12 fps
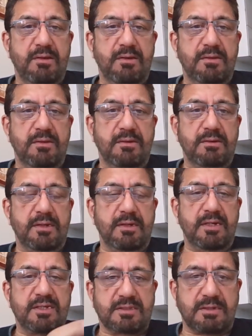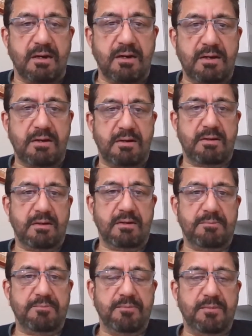a star,
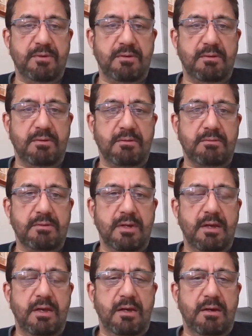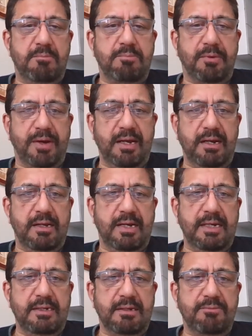or a brain
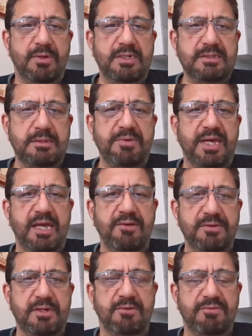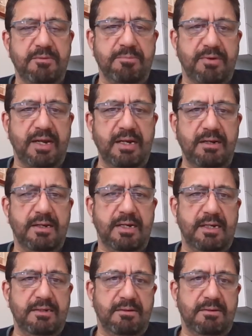line, and what is the behavior of a brain
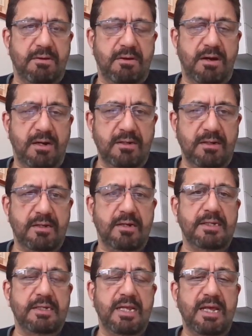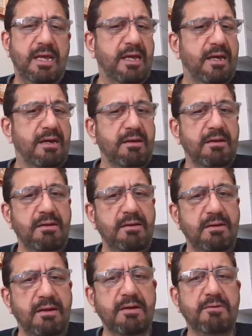line or a heart line. A
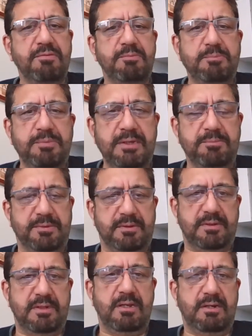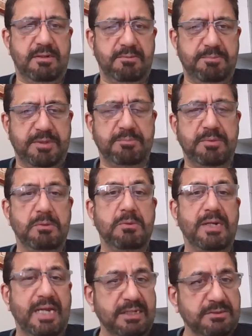lot of people who
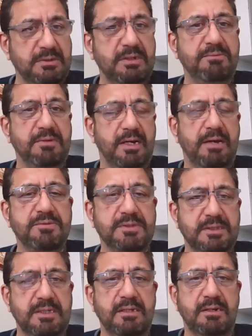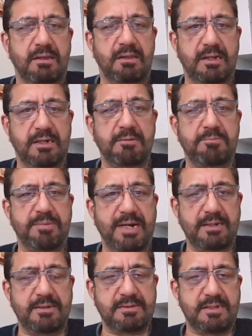are actually, I've seen a lot of
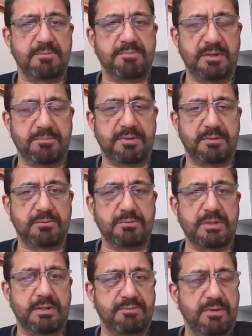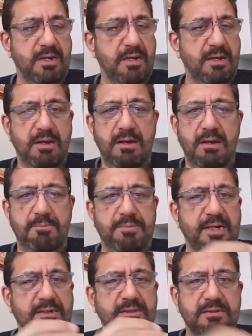practicing people who have
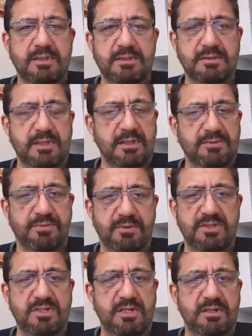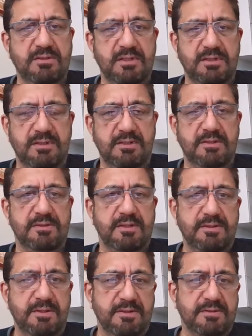practiced these things for years years
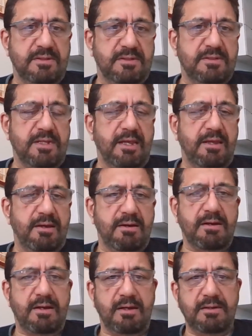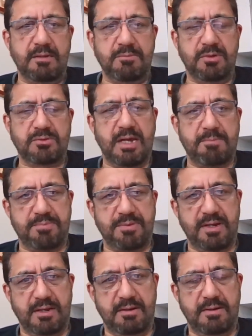and years. They are unable to
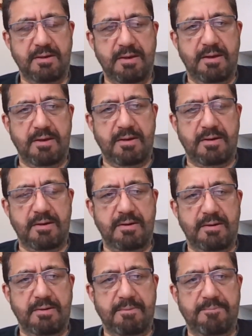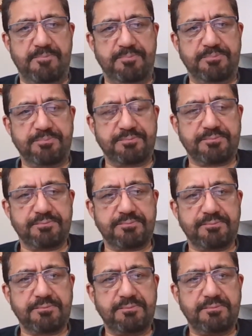apprehend um,
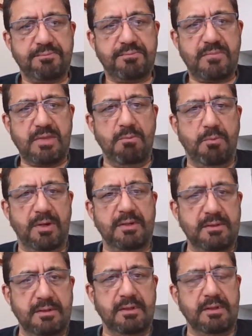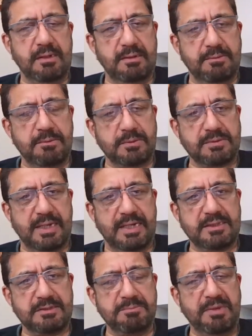what those
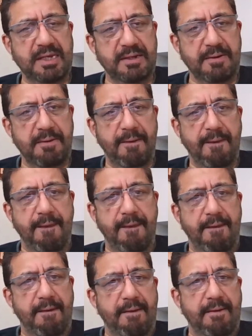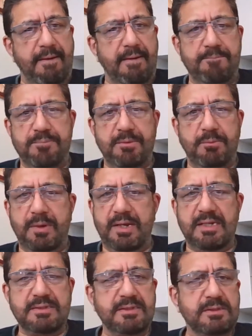lines mean.
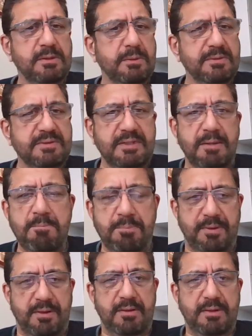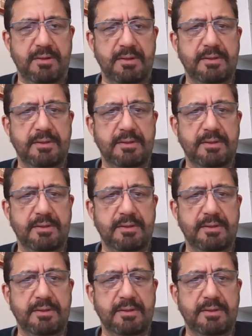Whereas it's so simple.